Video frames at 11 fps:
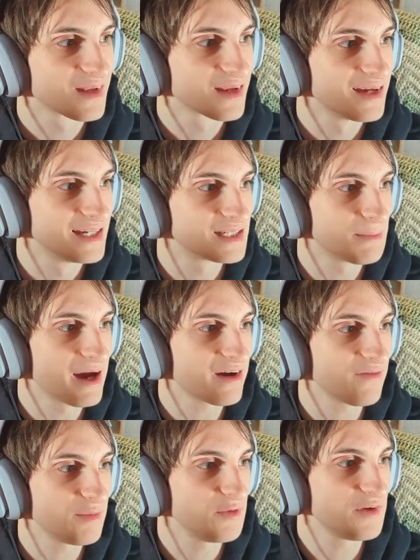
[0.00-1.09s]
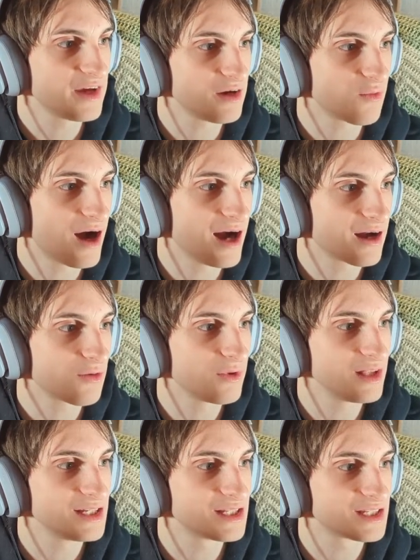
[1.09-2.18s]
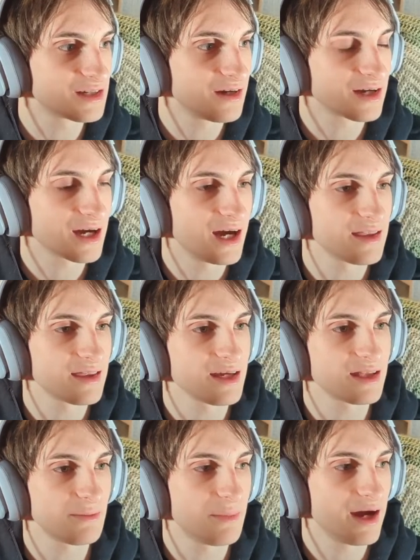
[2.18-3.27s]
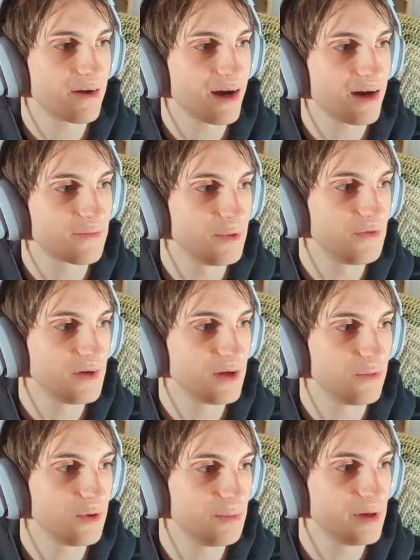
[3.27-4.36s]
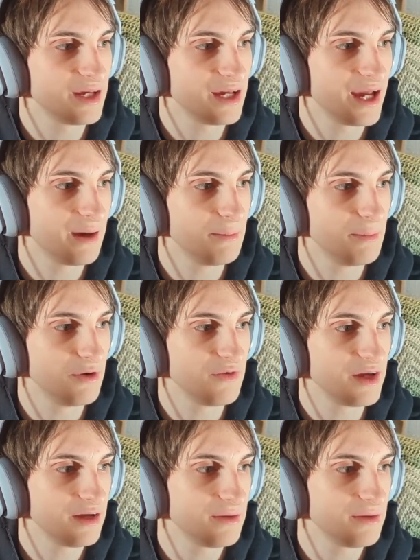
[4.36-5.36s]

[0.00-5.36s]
Is the Minecraft movie gonna rock or will it suck? I think the Minecraft movie will be a movie.